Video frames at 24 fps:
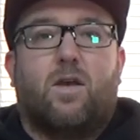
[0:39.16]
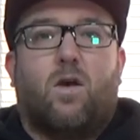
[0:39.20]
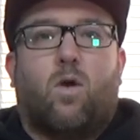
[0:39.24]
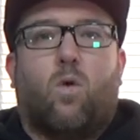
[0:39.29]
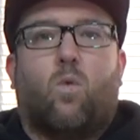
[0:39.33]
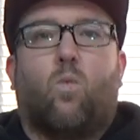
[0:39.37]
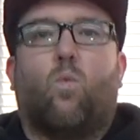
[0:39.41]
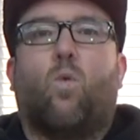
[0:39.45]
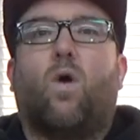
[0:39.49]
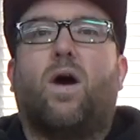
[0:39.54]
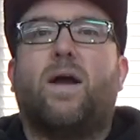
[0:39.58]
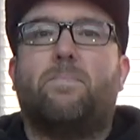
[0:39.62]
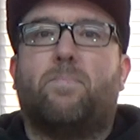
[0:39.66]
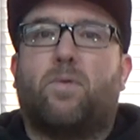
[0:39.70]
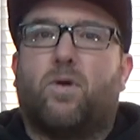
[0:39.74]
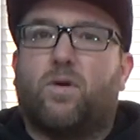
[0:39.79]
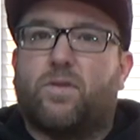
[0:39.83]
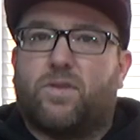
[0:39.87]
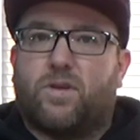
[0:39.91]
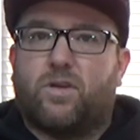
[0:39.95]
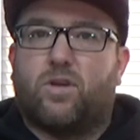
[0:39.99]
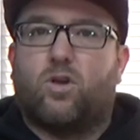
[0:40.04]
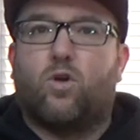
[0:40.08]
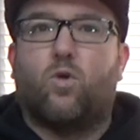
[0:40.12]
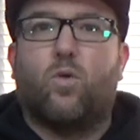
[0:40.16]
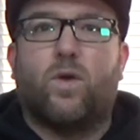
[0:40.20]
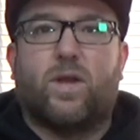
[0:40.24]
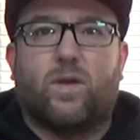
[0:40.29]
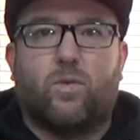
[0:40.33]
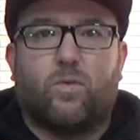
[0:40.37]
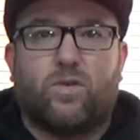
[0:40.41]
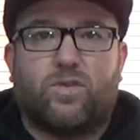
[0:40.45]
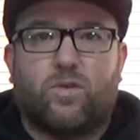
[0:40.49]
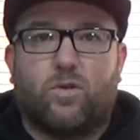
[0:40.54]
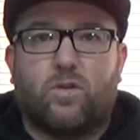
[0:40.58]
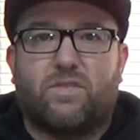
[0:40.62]
why bother going
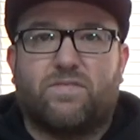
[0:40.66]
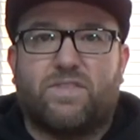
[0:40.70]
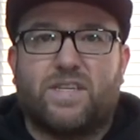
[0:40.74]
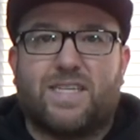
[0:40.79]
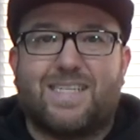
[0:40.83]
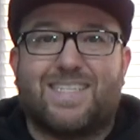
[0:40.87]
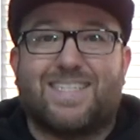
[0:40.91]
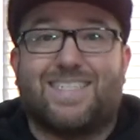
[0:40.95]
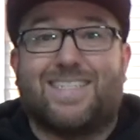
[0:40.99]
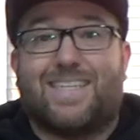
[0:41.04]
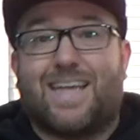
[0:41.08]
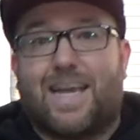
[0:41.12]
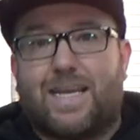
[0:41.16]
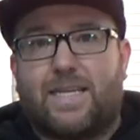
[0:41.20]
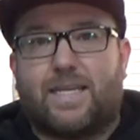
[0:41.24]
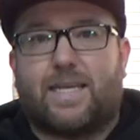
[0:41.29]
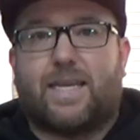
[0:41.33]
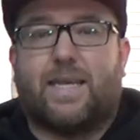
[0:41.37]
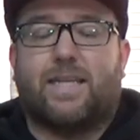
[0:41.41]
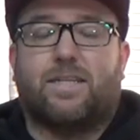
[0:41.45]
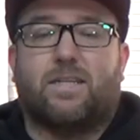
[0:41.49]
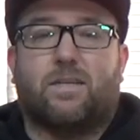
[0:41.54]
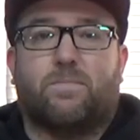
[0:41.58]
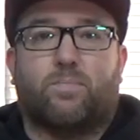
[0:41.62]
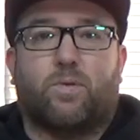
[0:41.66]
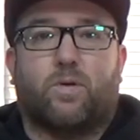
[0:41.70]
with all of these dedicated